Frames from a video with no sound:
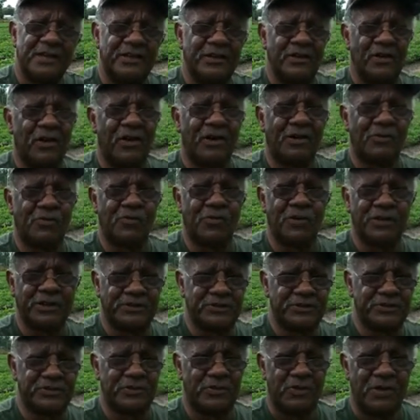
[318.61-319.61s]
You
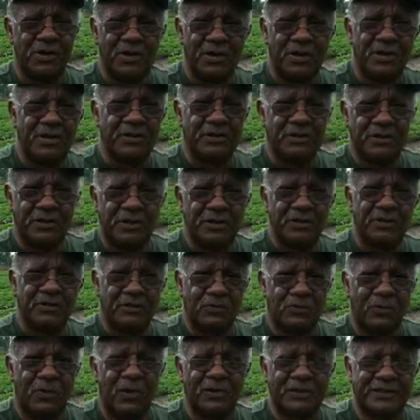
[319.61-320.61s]
always
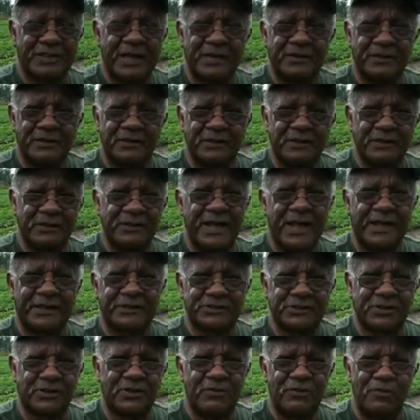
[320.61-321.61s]
want that
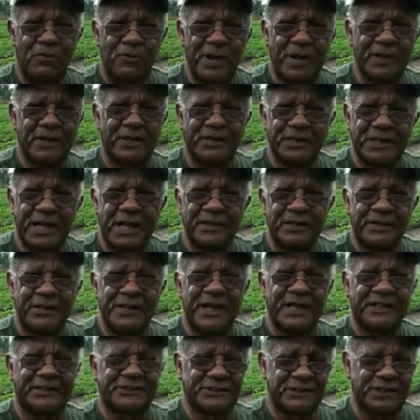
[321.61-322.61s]
next winner, that
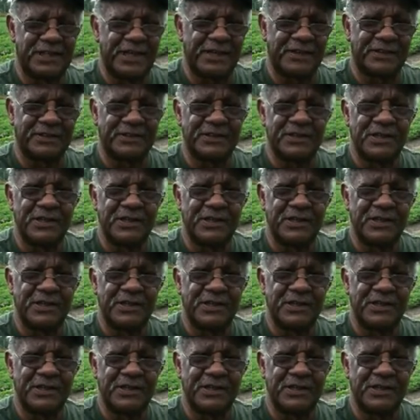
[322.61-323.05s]
next hit.